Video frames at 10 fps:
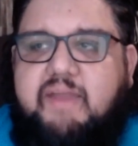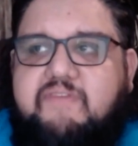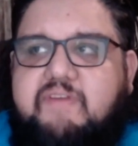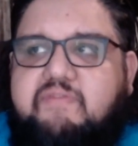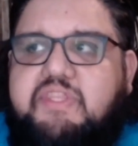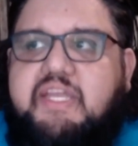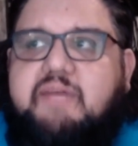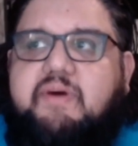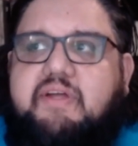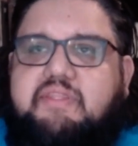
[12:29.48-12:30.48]
favorite thing
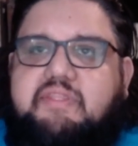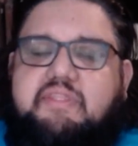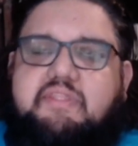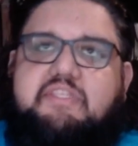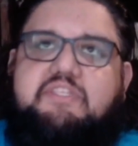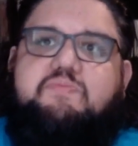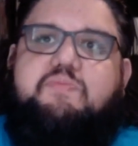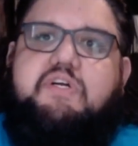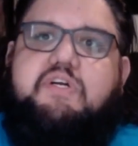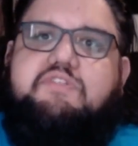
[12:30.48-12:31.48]
about this
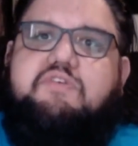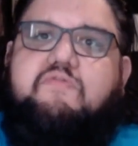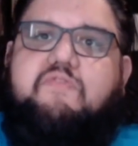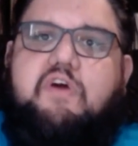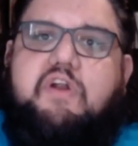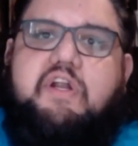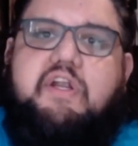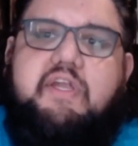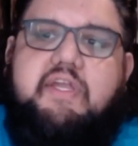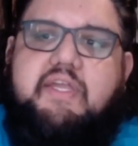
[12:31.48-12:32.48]
book so far,
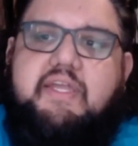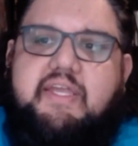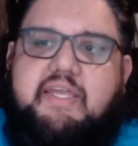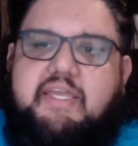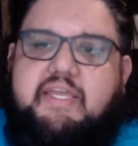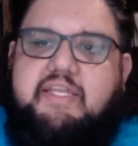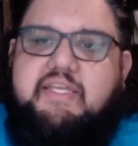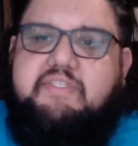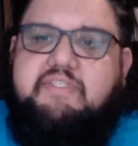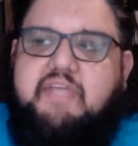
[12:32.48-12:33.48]
it
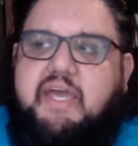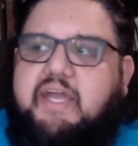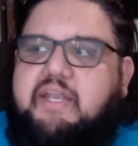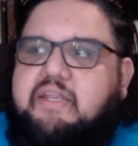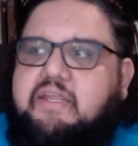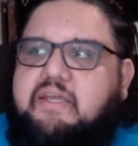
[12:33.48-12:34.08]
is that